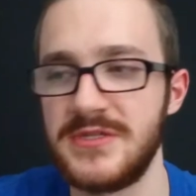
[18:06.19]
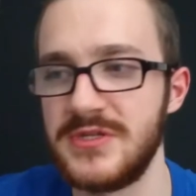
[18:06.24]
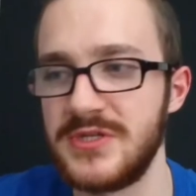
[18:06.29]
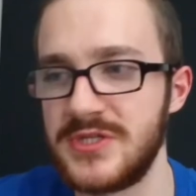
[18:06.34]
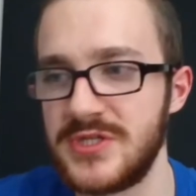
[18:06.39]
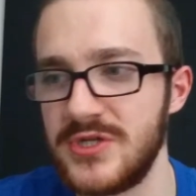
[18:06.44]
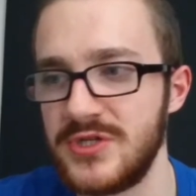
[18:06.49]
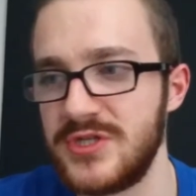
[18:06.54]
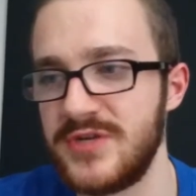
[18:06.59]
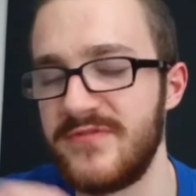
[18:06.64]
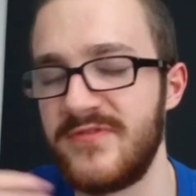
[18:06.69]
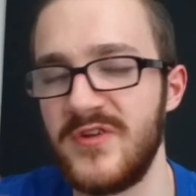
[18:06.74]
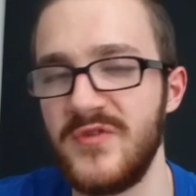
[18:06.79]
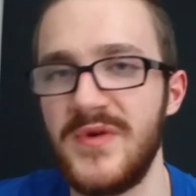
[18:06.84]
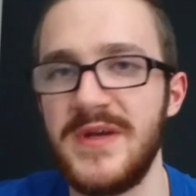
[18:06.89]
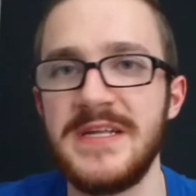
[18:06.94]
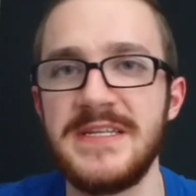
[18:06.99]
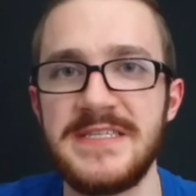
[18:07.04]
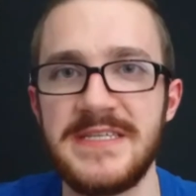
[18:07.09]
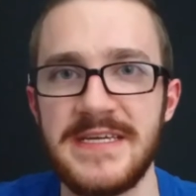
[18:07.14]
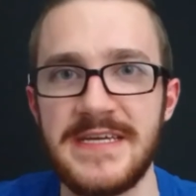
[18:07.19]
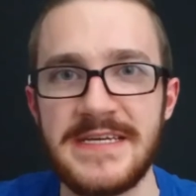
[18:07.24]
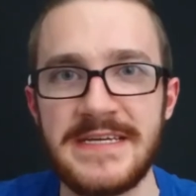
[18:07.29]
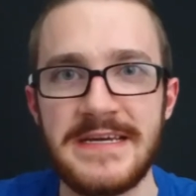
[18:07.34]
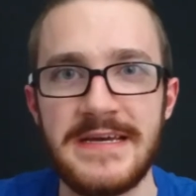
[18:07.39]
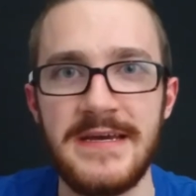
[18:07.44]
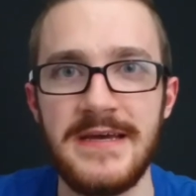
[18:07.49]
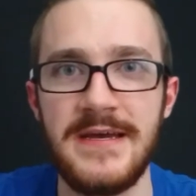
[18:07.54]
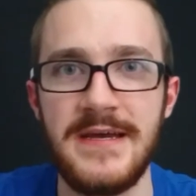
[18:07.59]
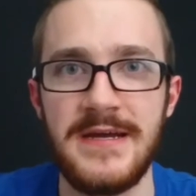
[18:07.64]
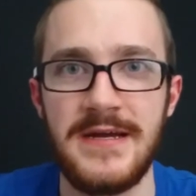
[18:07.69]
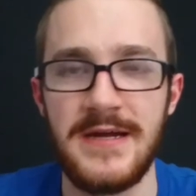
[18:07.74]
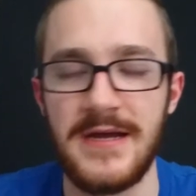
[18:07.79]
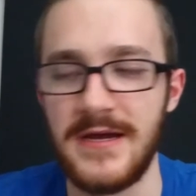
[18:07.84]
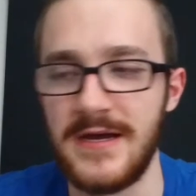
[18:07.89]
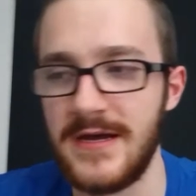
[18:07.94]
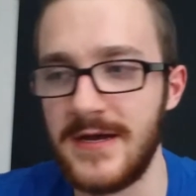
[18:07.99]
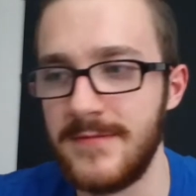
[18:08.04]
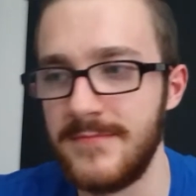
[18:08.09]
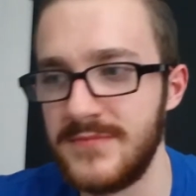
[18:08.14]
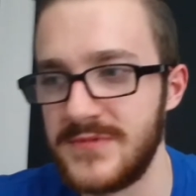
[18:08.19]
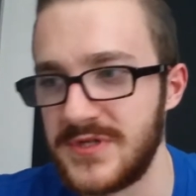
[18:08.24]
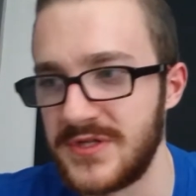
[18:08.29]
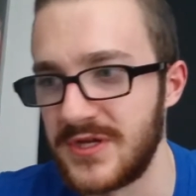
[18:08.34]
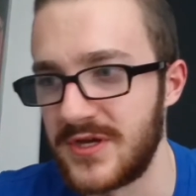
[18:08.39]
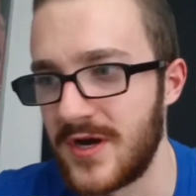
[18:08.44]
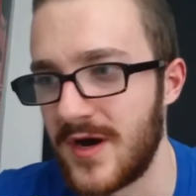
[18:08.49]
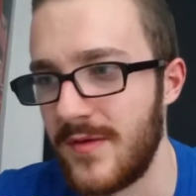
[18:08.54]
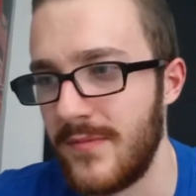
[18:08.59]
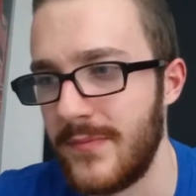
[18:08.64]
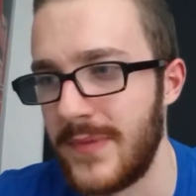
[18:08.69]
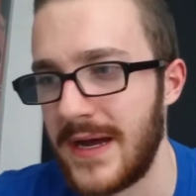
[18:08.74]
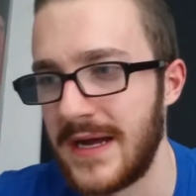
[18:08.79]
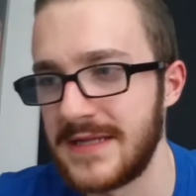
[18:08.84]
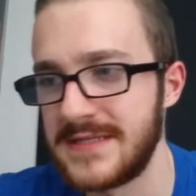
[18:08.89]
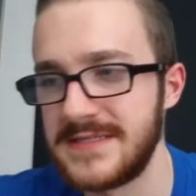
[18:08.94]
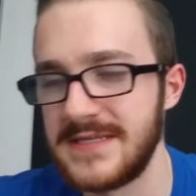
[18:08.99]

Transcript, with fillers: and there's such a fluidity um, to the combat.